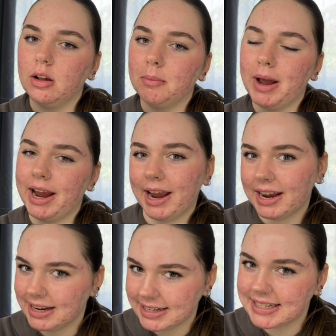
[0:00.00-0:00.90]
My hair
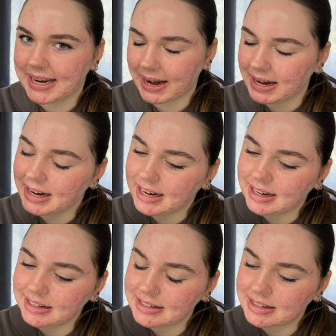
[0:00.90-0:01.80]
is
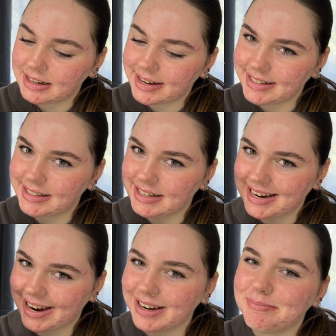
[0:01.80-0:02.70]
getting a
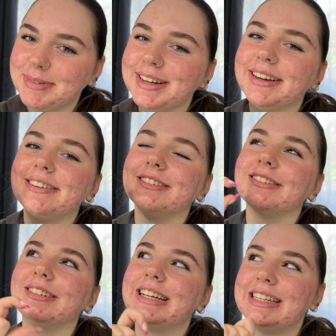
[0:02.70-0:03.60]
tad bit
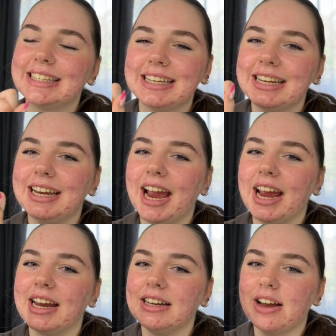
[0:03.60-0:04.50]
greasy,
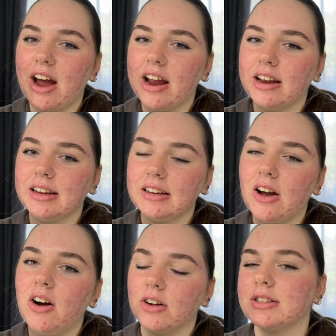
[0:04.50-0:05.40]
and I
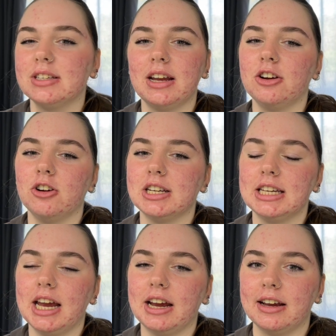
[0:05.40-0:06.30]
can't stand greasy hair.